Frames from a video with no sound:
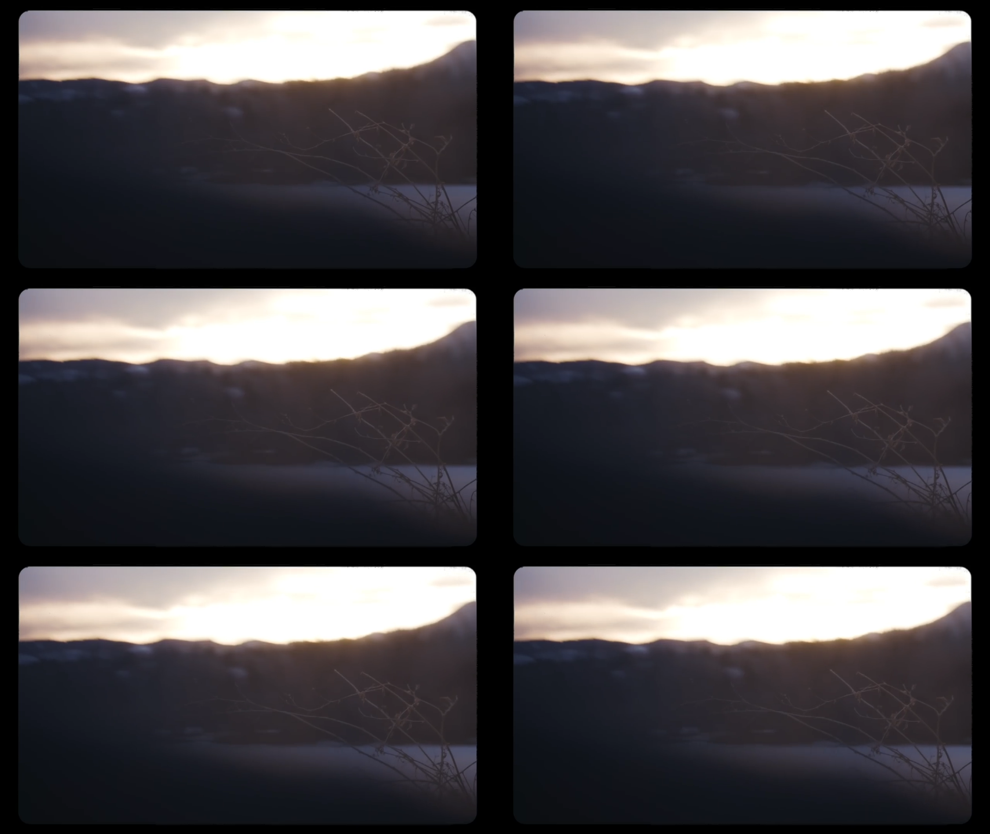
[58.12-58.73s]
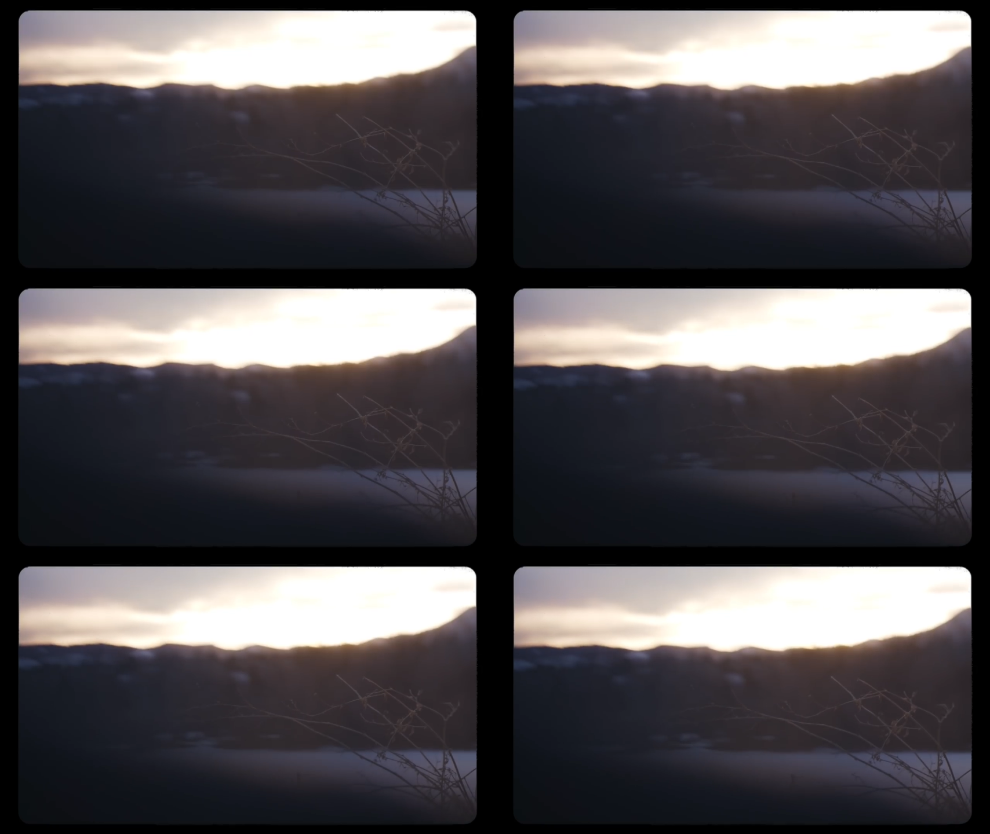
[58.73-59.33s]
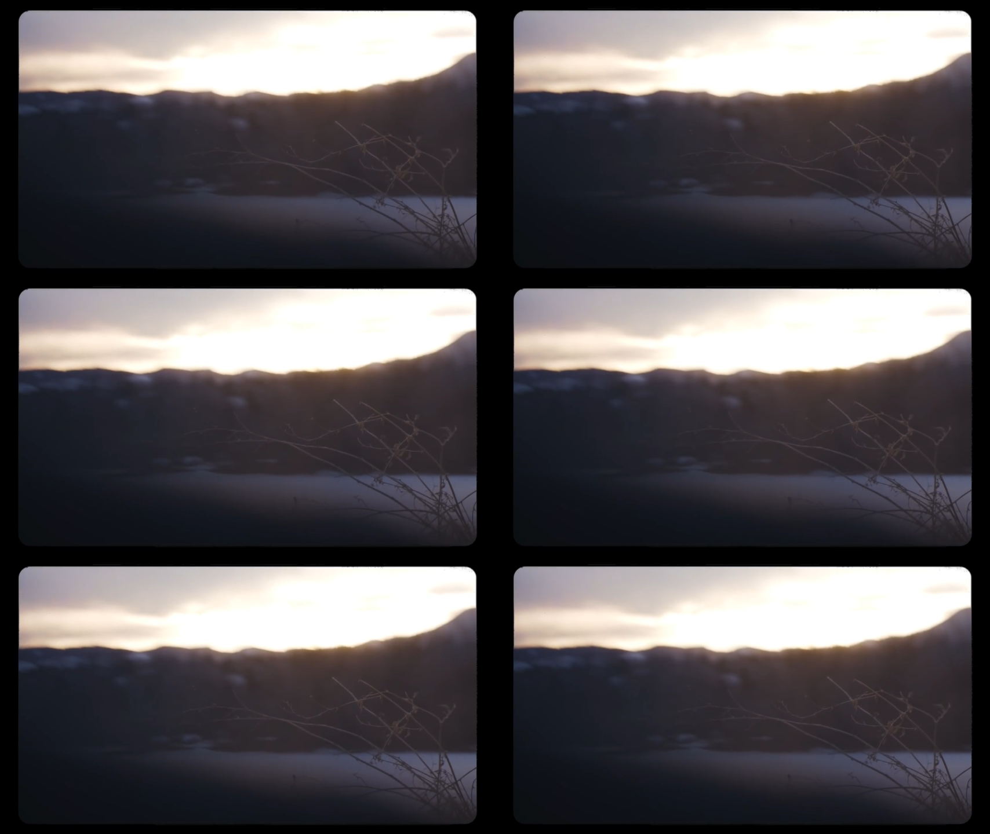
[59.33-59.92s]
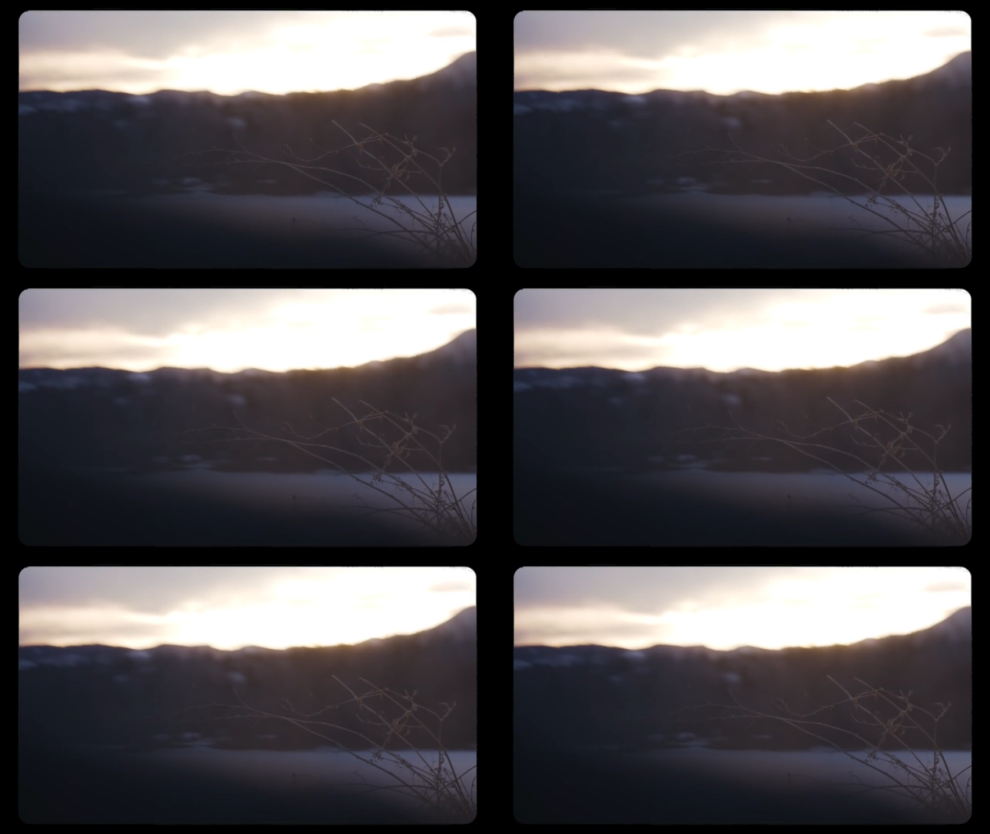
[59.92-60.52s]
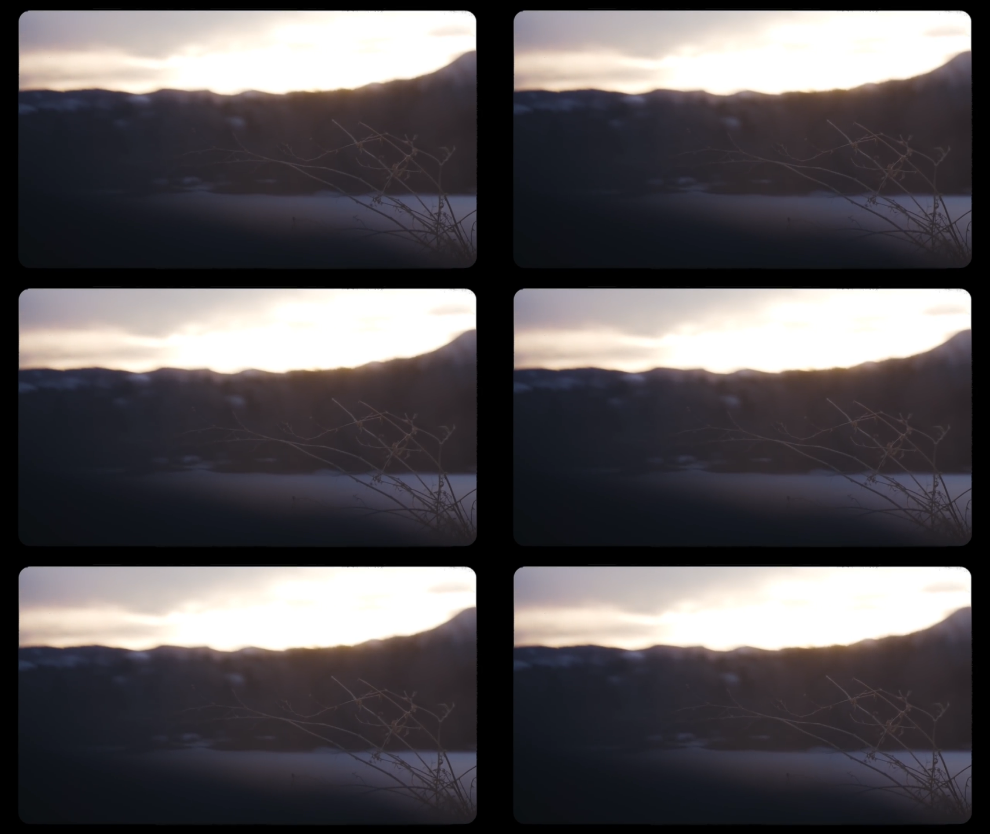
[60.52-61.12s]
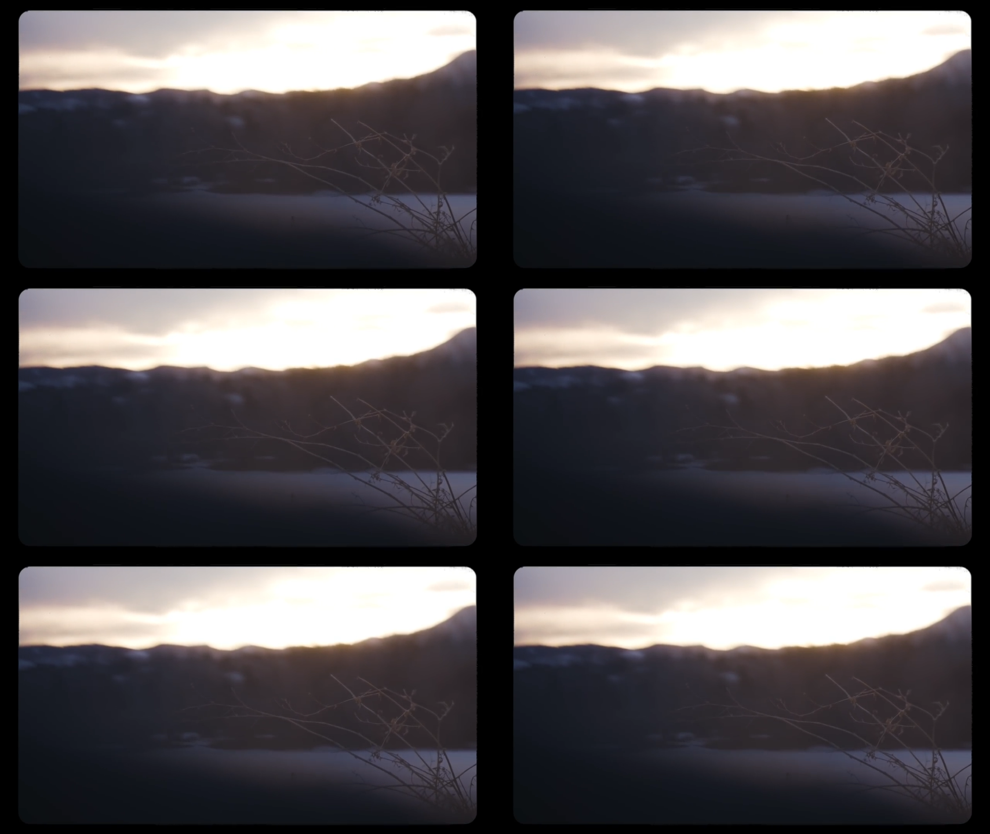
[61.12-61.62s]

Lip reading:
No face is visible, so there are no lips to read.